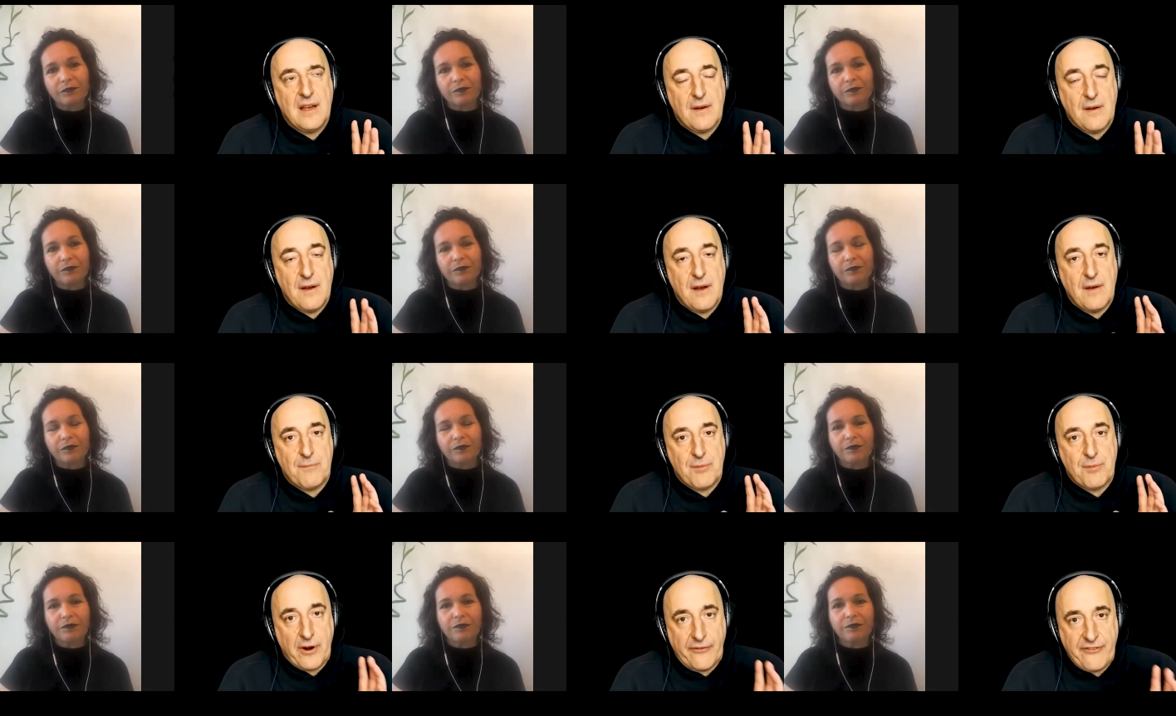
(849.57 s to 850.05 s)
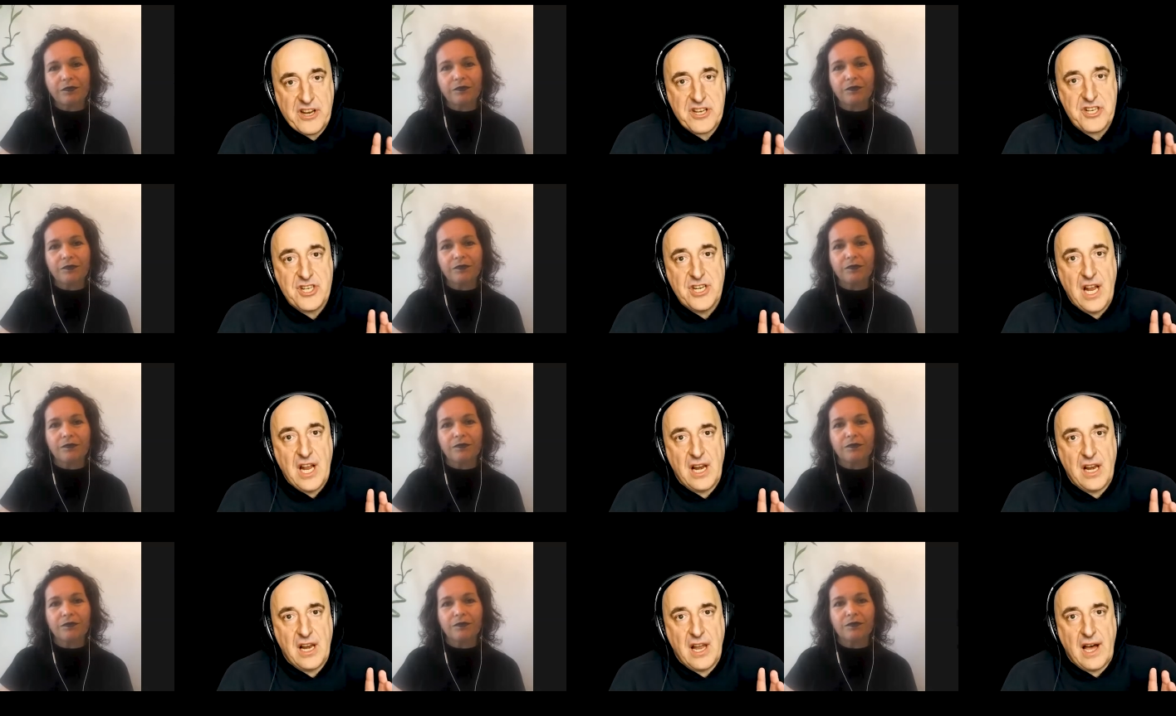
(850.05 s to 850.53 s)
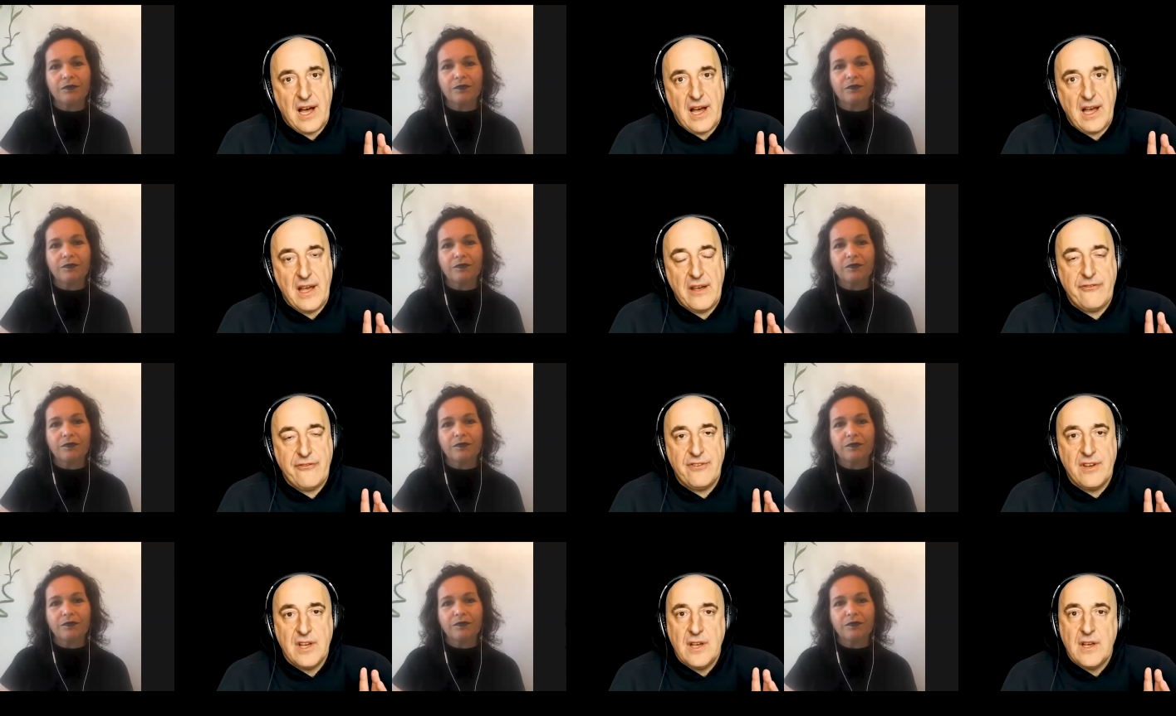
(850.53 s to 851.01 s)
Speaker 1: uh, professional
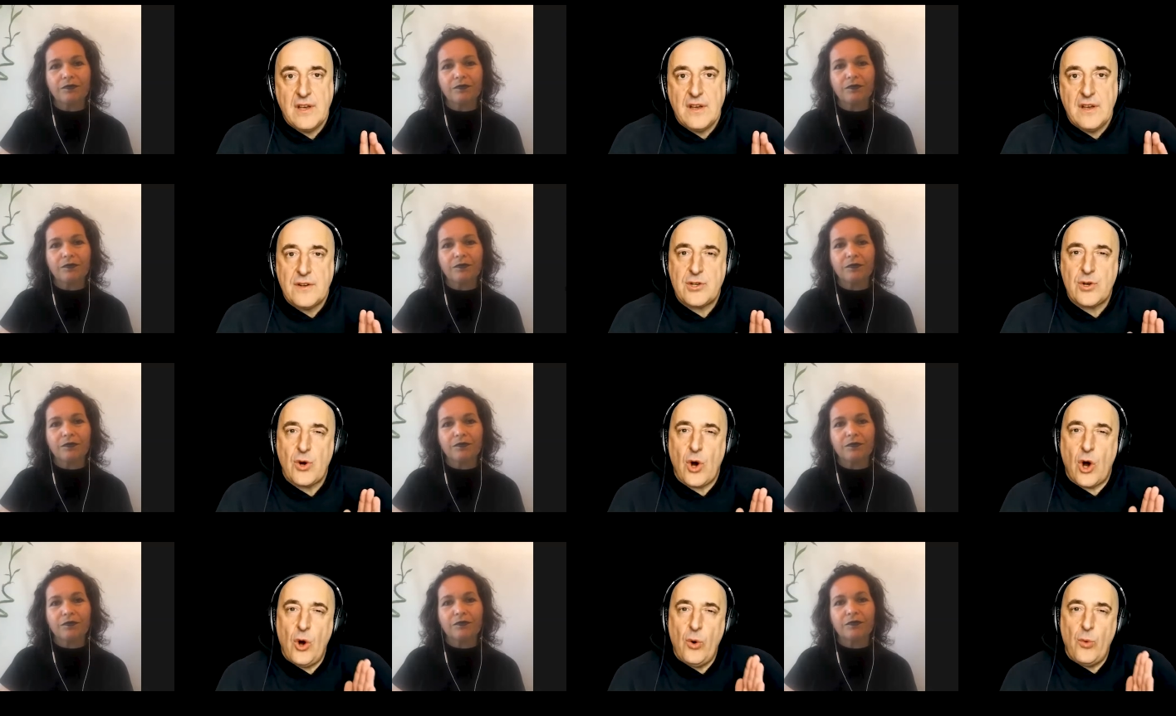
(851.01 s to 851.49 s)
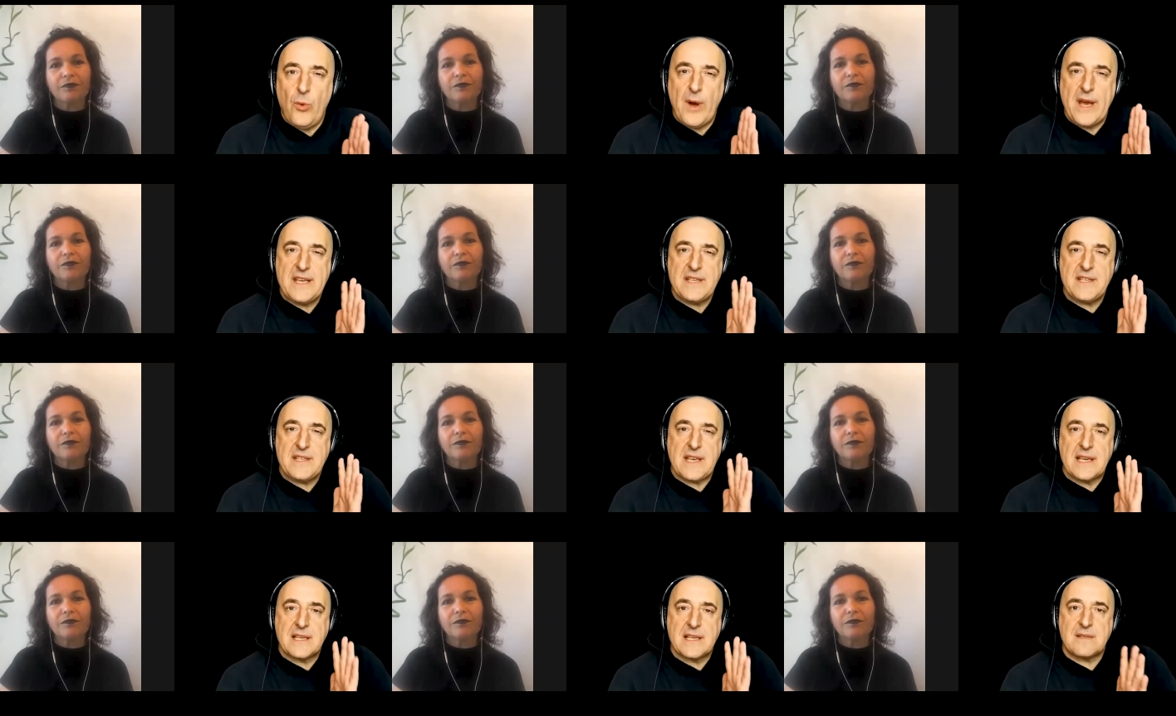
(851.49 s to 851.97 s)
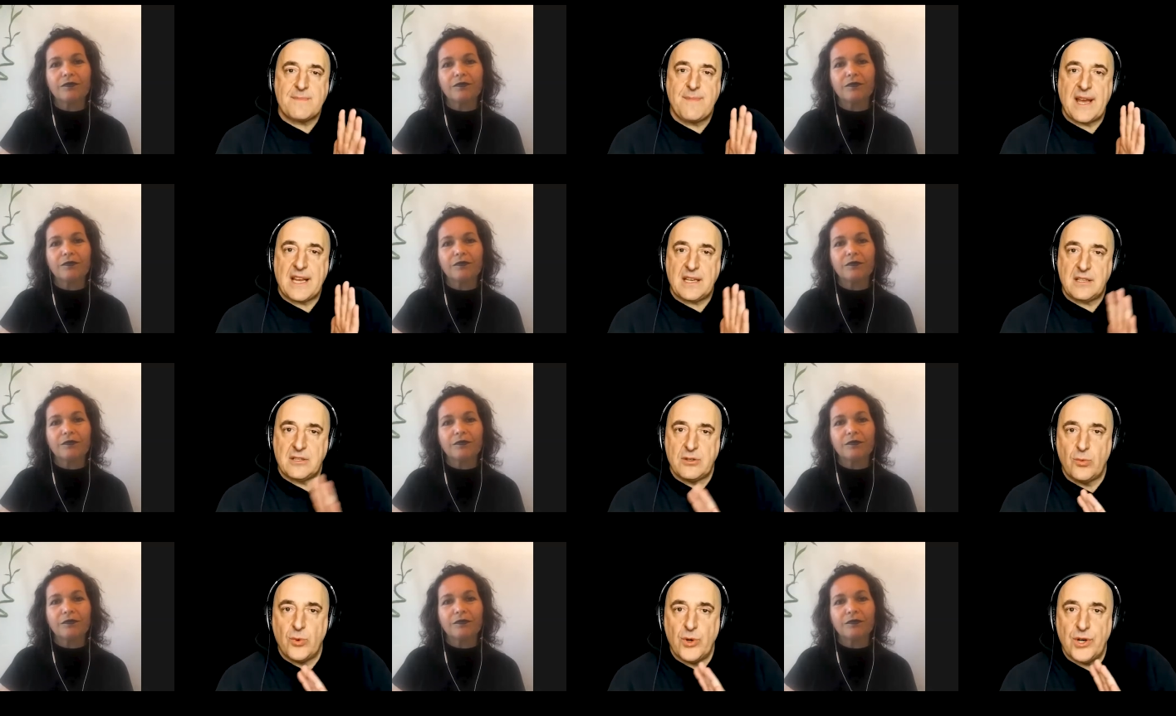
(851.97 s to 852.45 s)
life to always
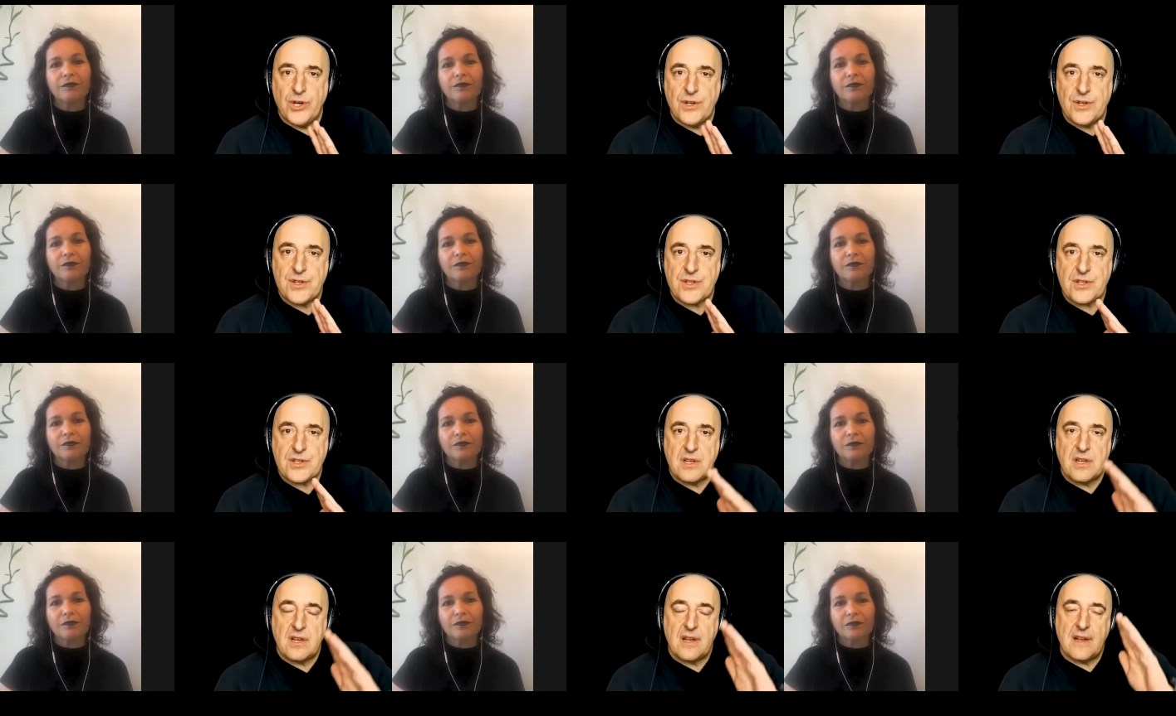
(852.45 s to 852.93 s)
expect the worst